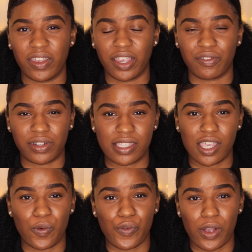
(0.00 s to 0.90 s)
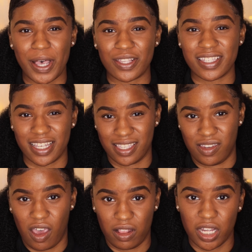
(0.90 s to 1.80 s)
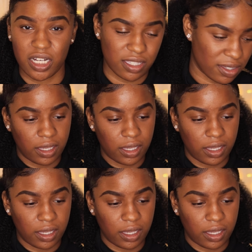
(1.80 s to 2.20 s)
think they retail for about $6.